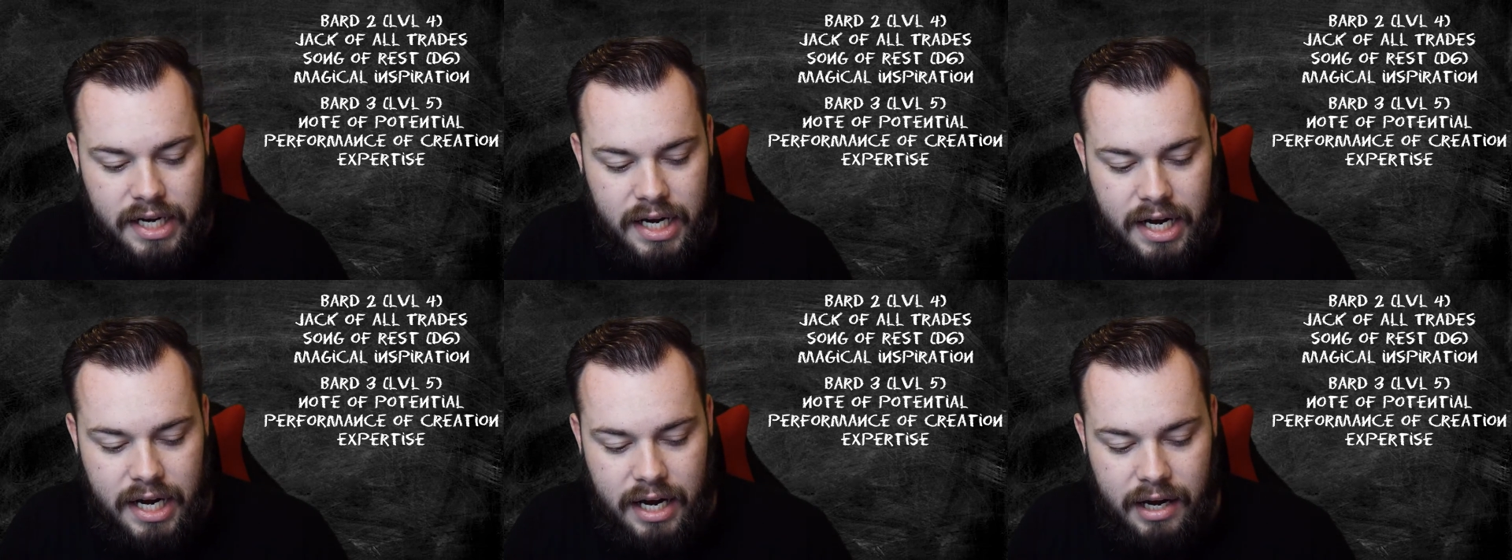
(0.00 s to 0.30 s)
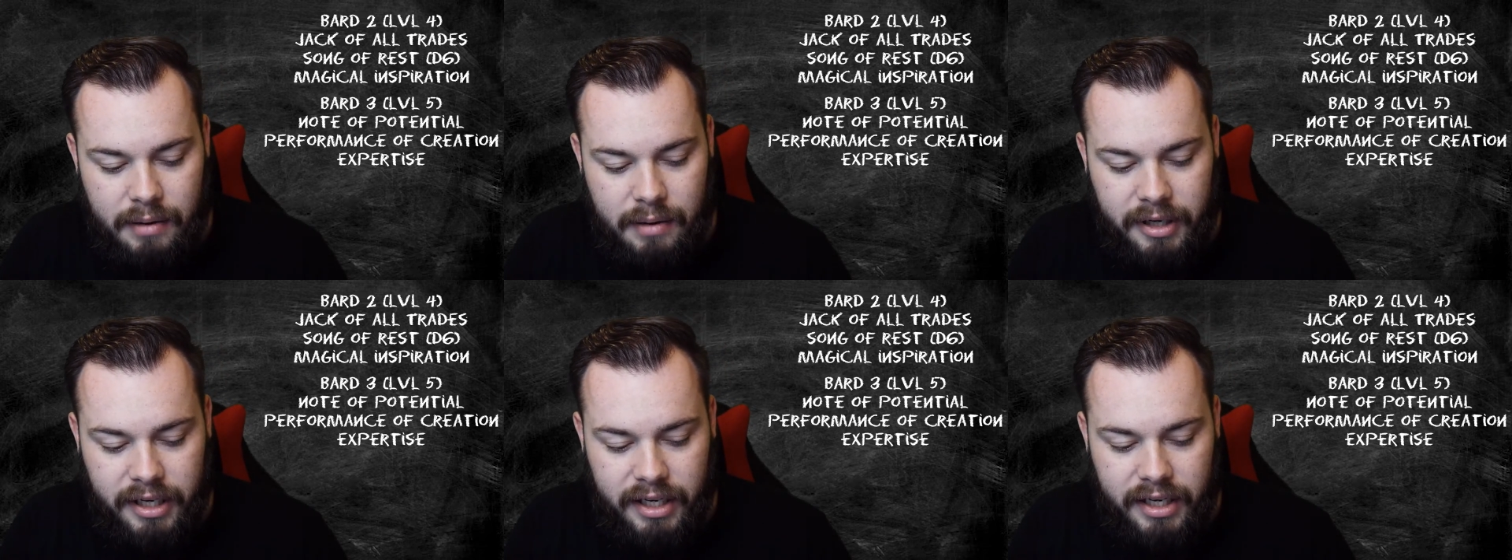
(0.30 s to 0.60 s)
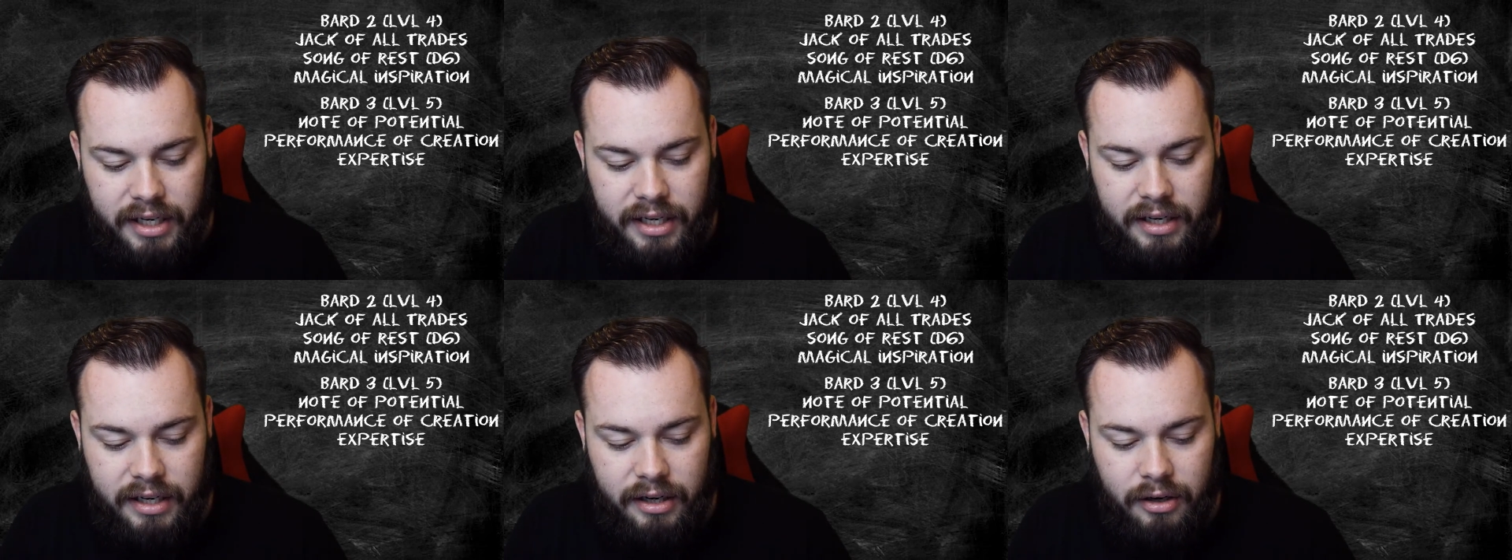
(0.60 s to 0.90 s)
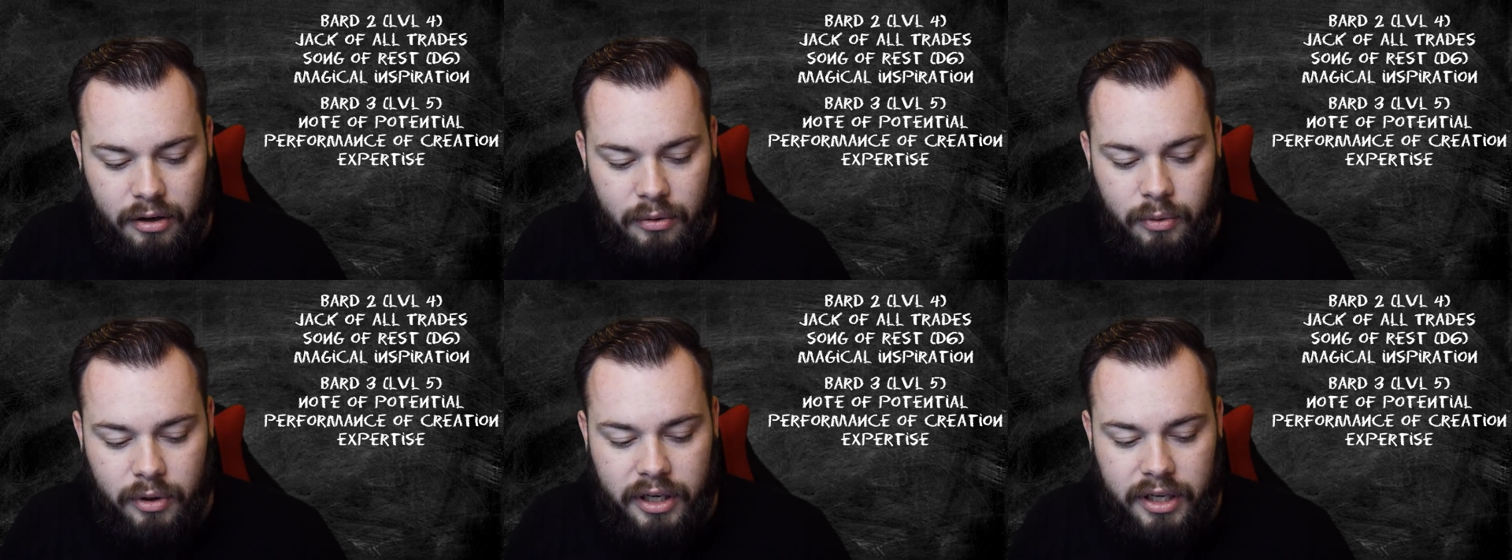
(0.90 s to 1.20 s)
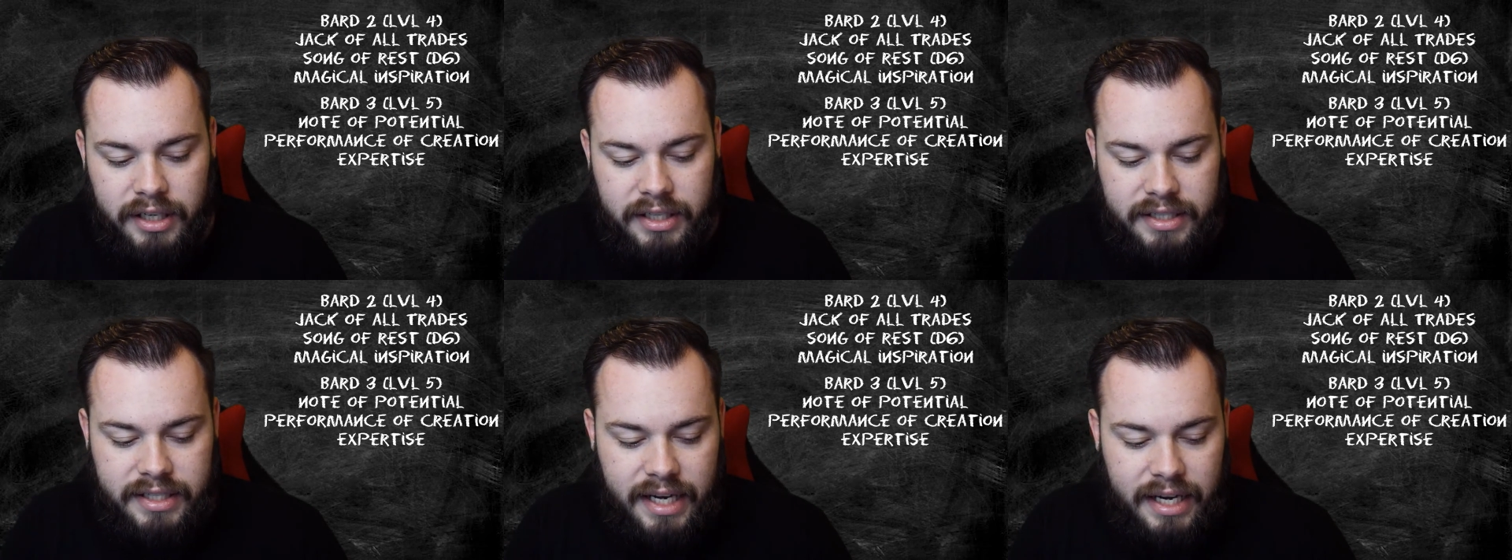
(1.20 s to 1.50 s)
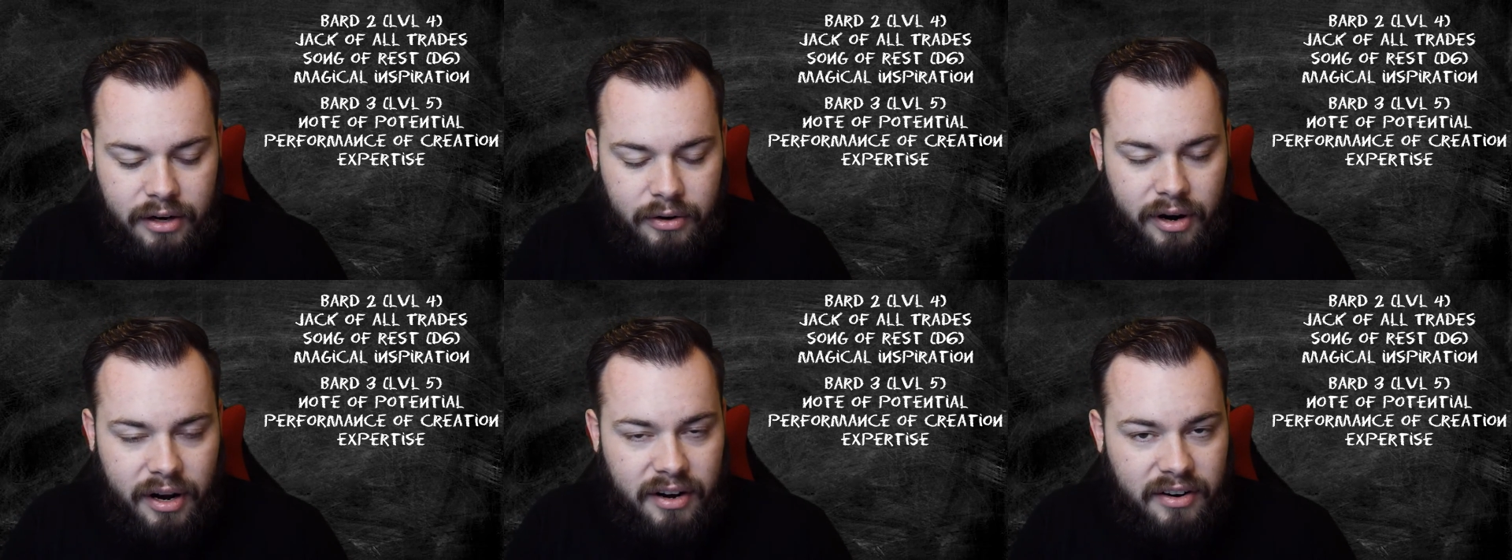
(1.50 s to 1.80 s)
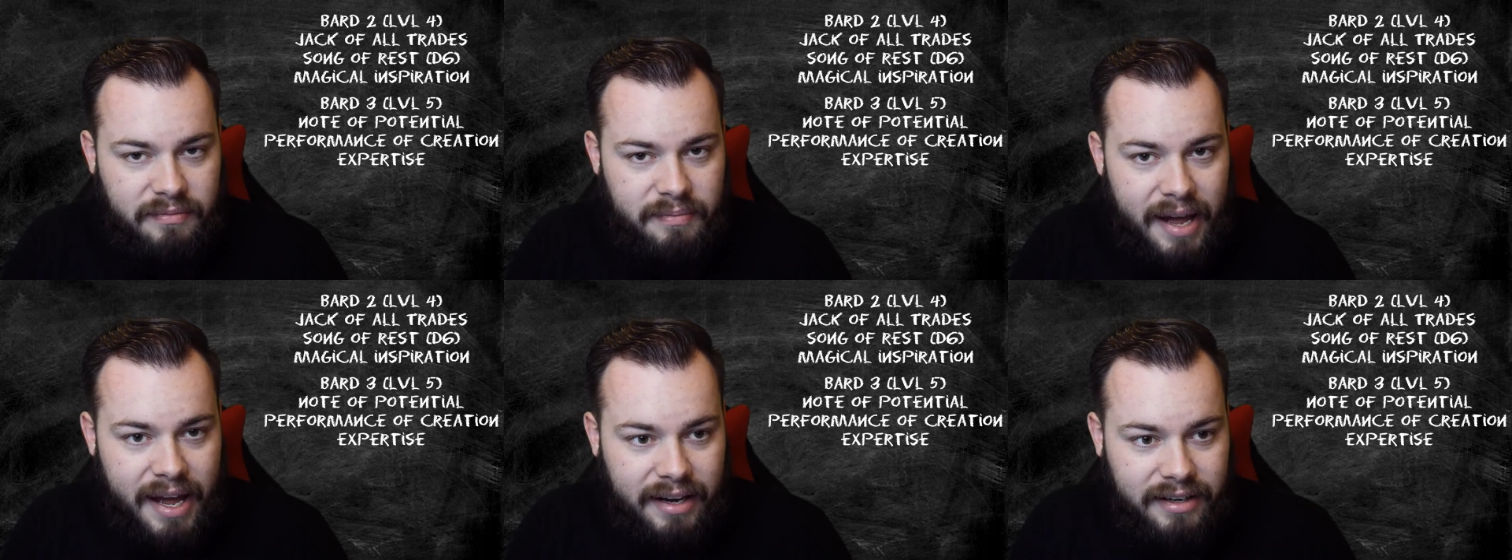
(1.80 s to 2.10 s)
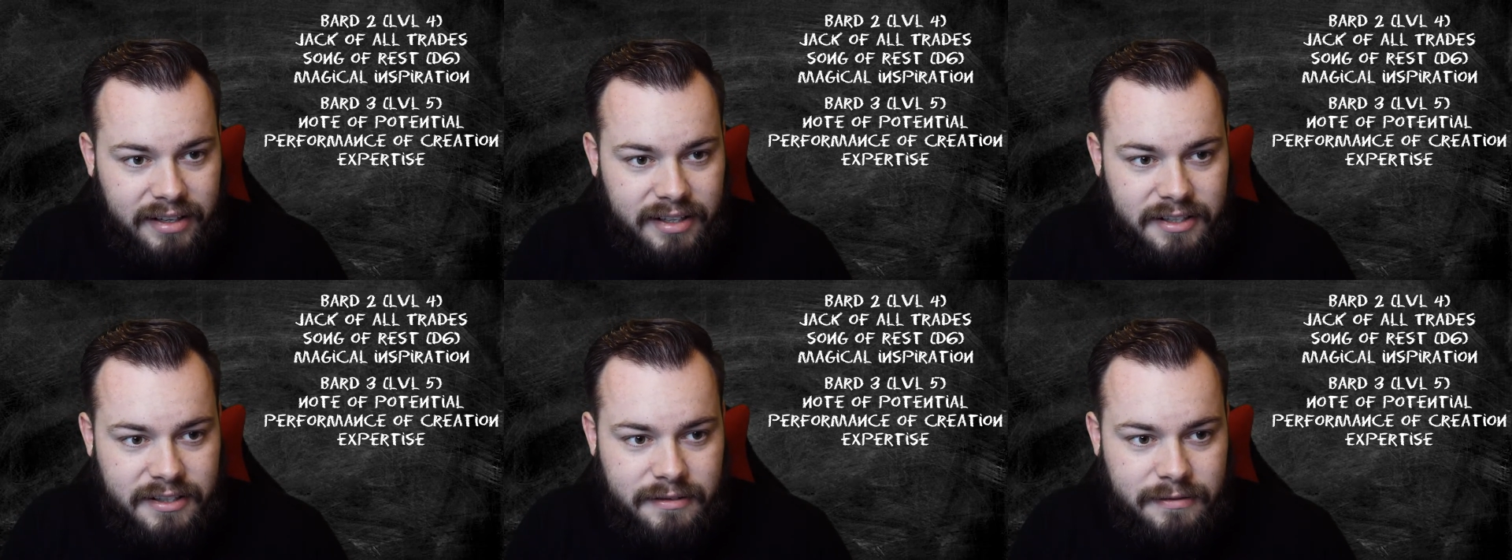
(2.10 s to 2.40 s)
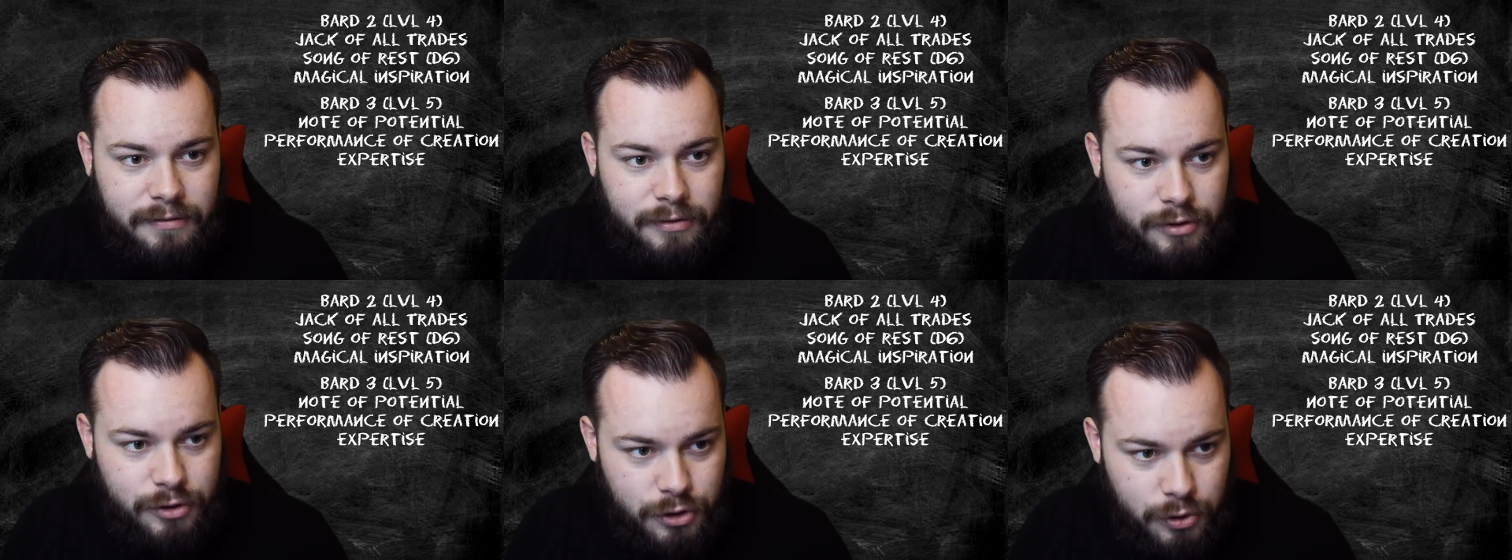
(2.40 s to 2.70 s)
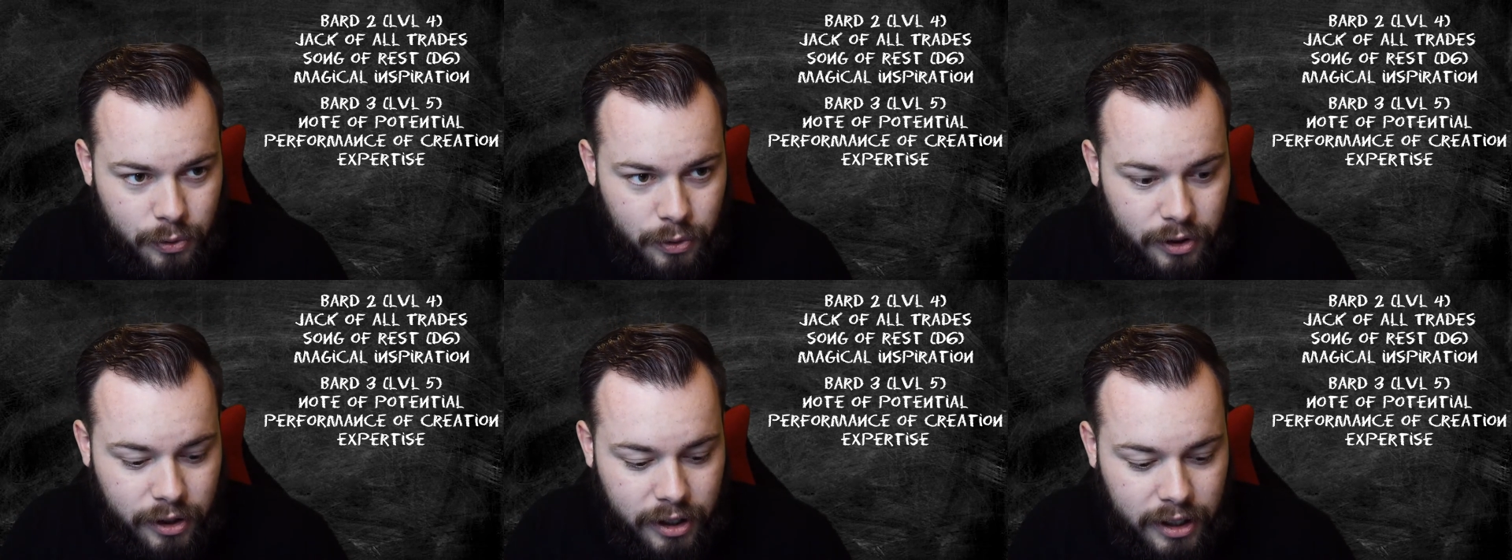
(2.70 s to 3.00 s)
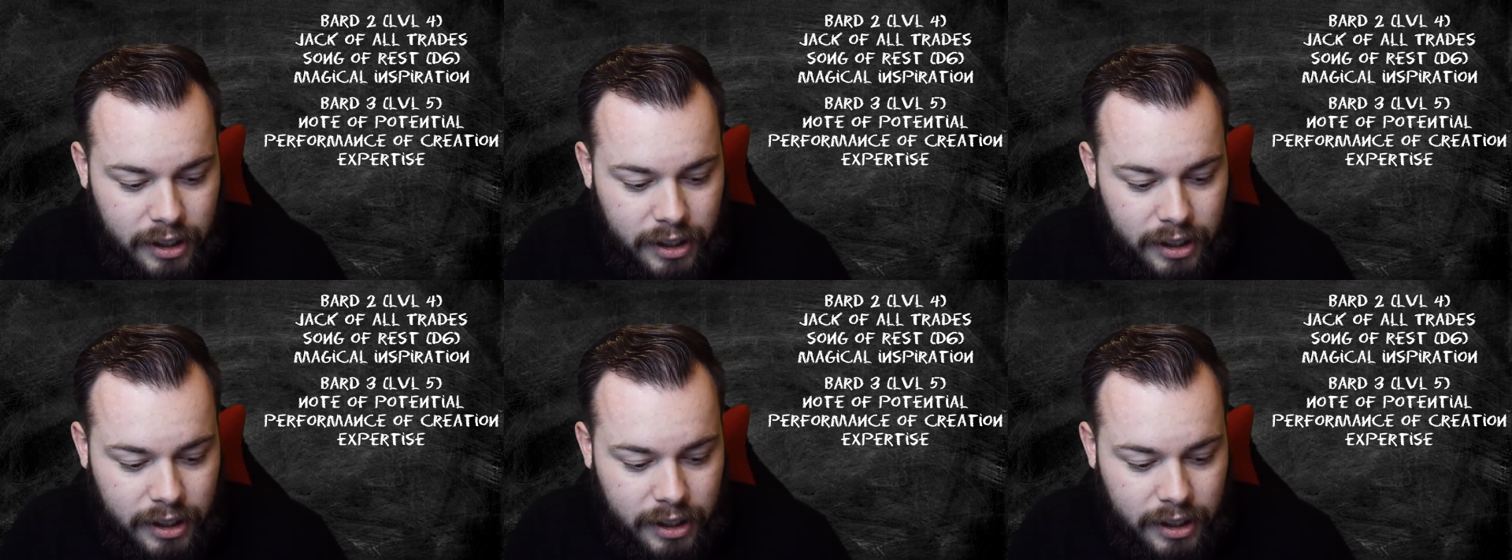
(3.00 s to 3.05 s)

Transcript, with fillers: Um, here we're going to take Crown of Madness for sure.